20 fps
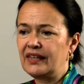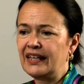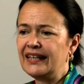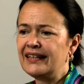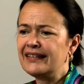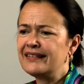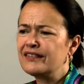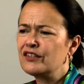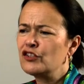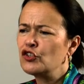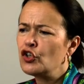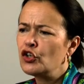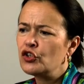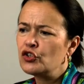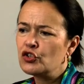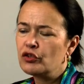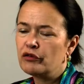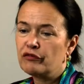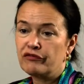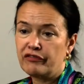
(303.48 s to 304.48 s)
is
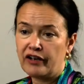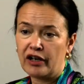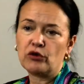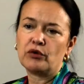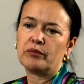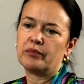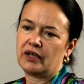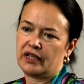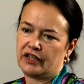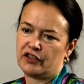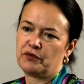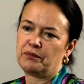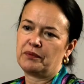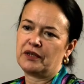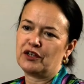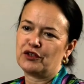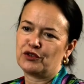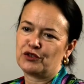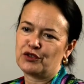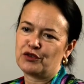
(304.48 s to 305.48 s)
such a valuable
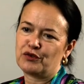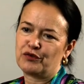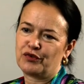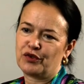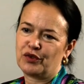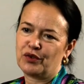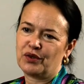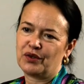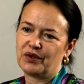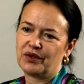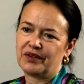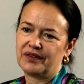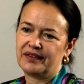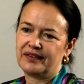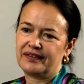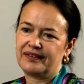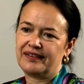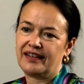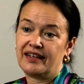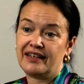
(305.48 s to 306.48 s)
experience for
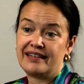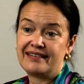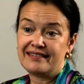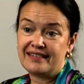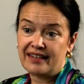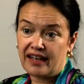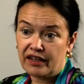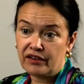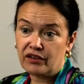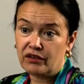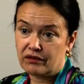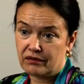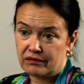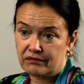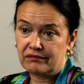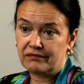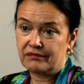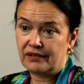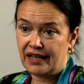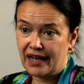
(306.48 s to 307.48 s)
their entire
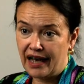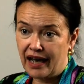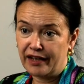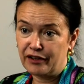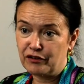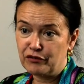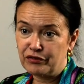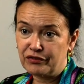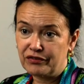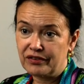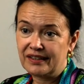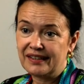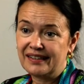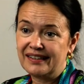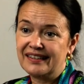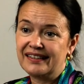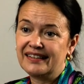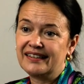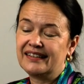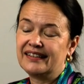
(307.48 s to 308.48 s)
life
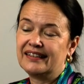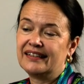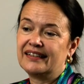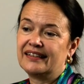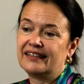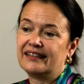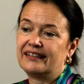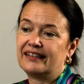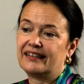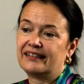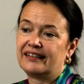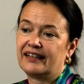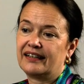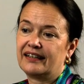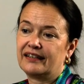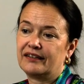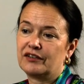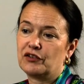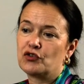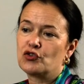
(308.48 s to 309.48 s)
that
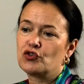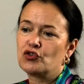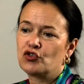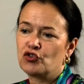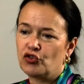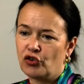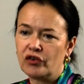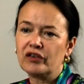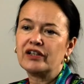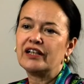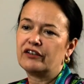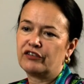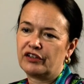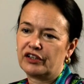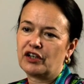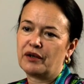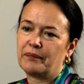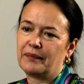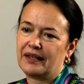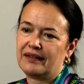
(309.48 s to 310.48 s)
I strongly
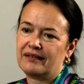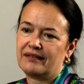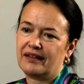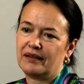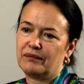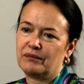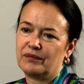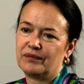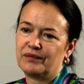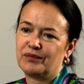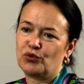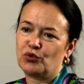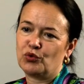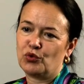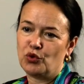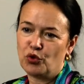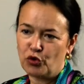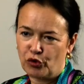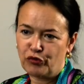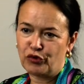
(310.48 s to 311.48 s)
recommend them to
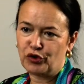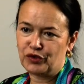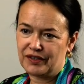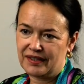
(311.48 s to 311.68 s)
look for